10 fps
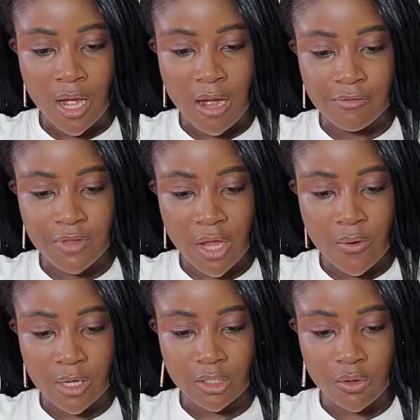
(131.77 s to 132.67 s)
After you
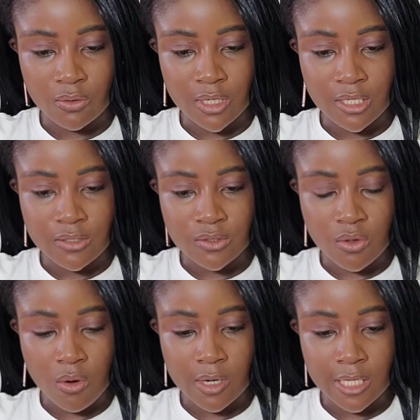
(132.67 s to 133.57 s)
are done
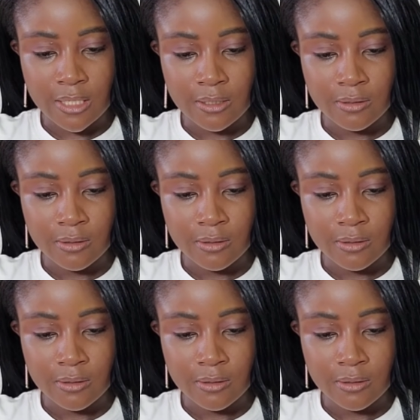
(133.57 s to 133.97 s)
installing,